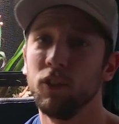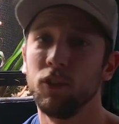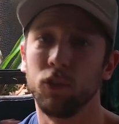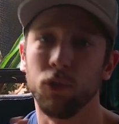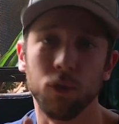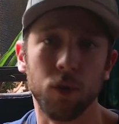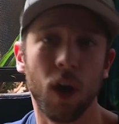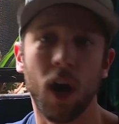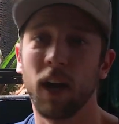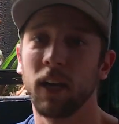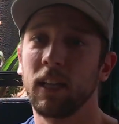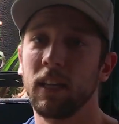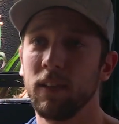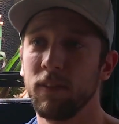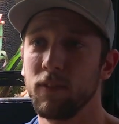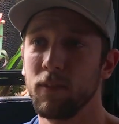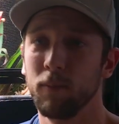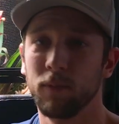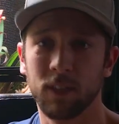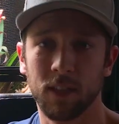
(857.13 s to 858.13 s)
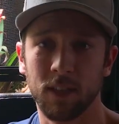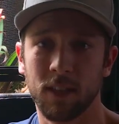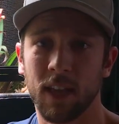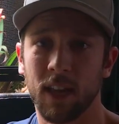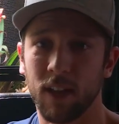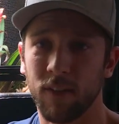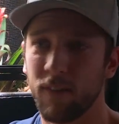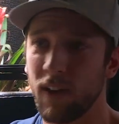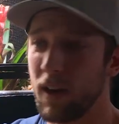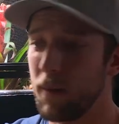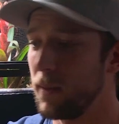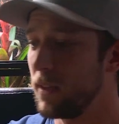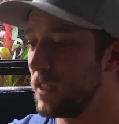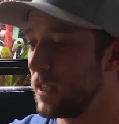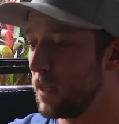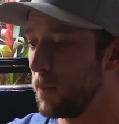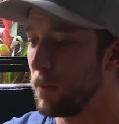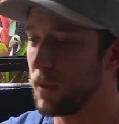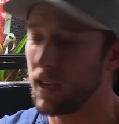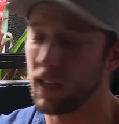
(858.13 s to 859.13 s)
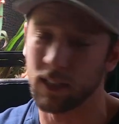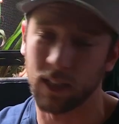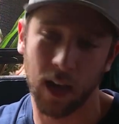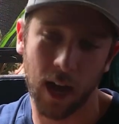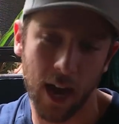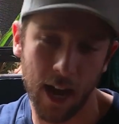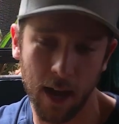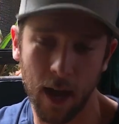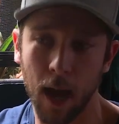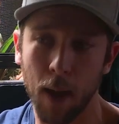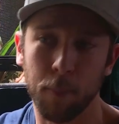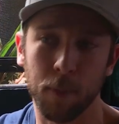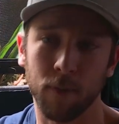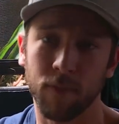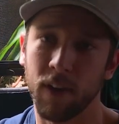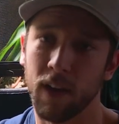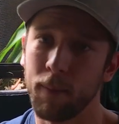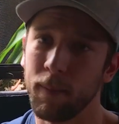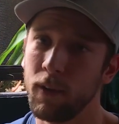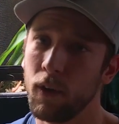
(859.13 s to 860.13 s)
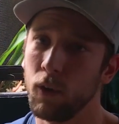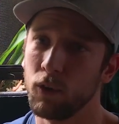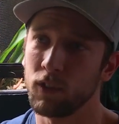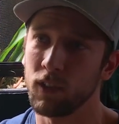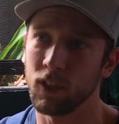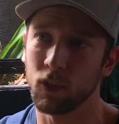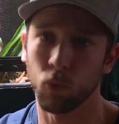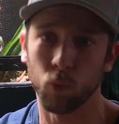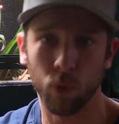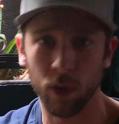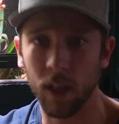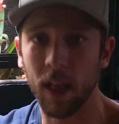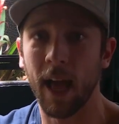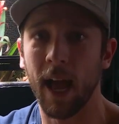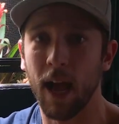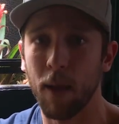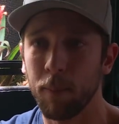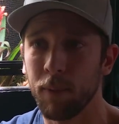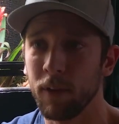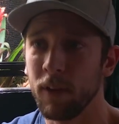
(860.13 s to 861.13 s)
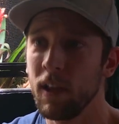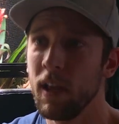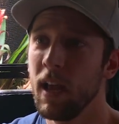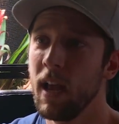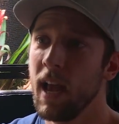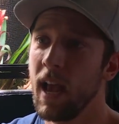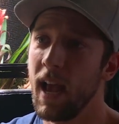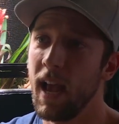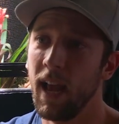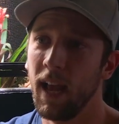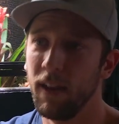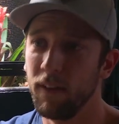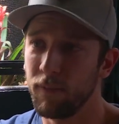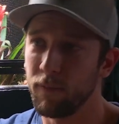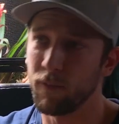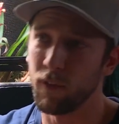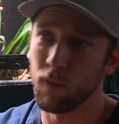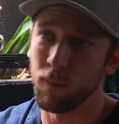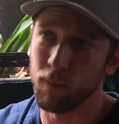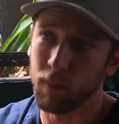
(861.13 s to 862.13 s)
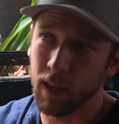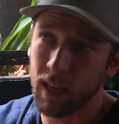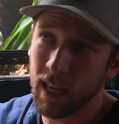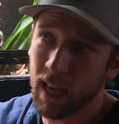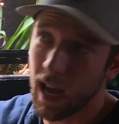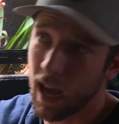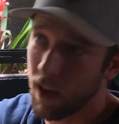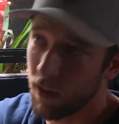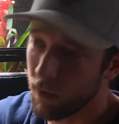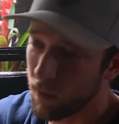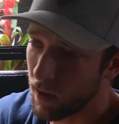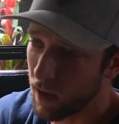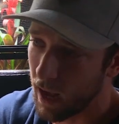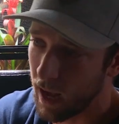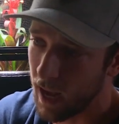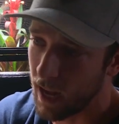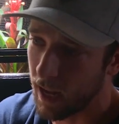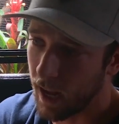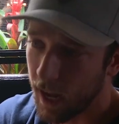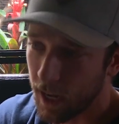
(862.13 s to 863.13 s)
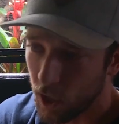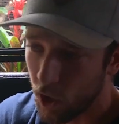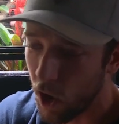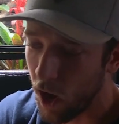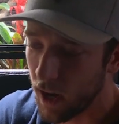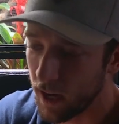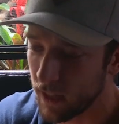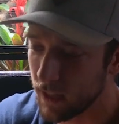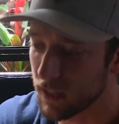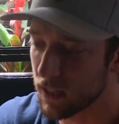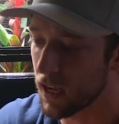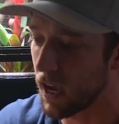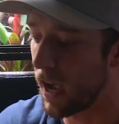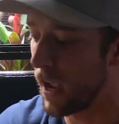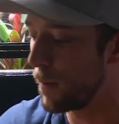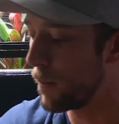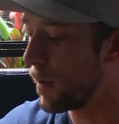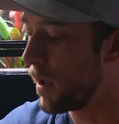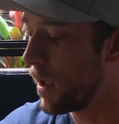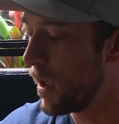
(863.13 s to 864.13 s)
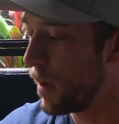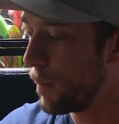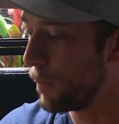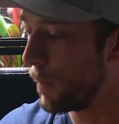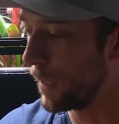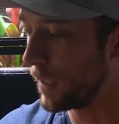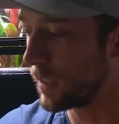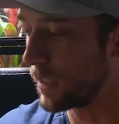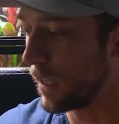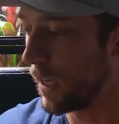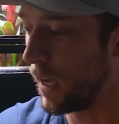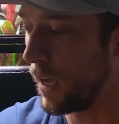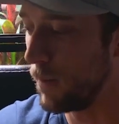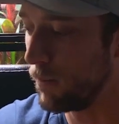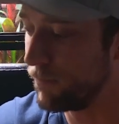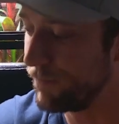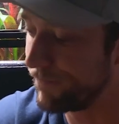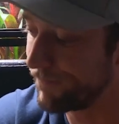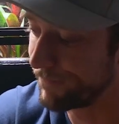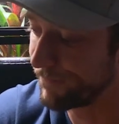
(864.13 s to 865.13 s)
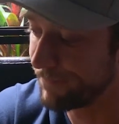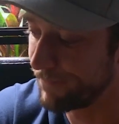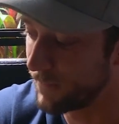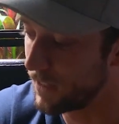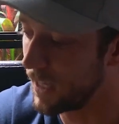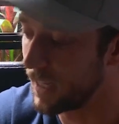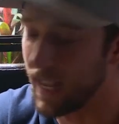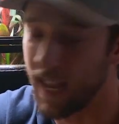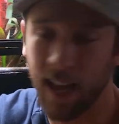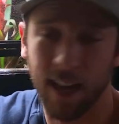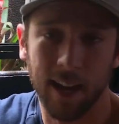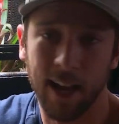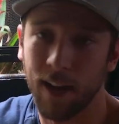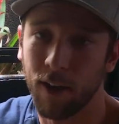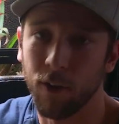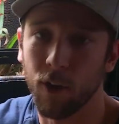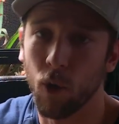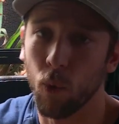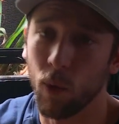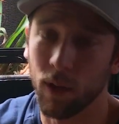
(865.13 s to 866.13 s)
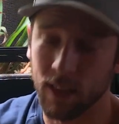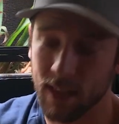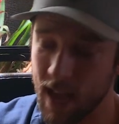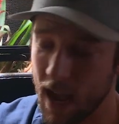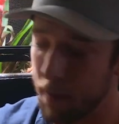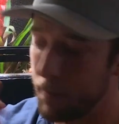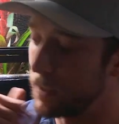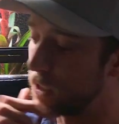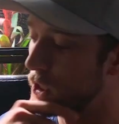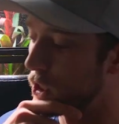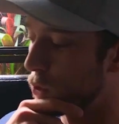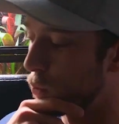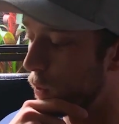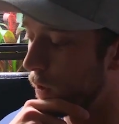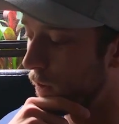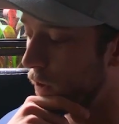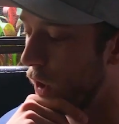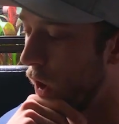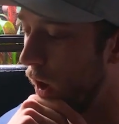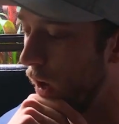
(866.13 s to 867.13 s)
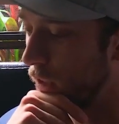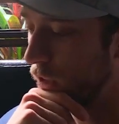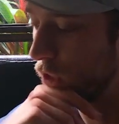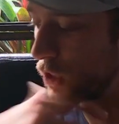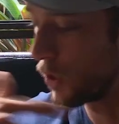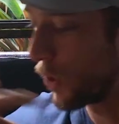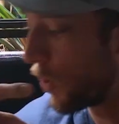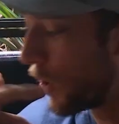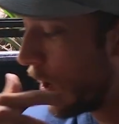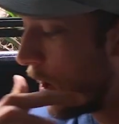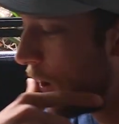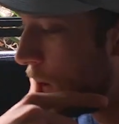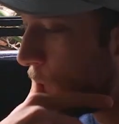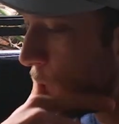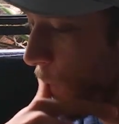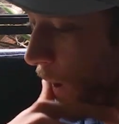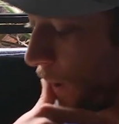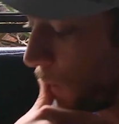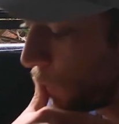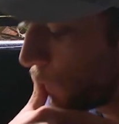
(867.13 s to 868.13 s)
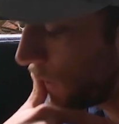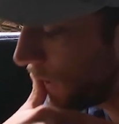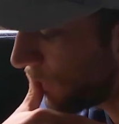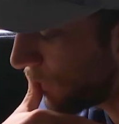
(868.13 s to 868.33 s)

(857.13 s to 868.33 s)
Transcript: do not give them synthetic vitamin D, because hypervitaminosis will happen. And for me, I caught it in time, but again, I don't know what damage this would have caused. So why don't we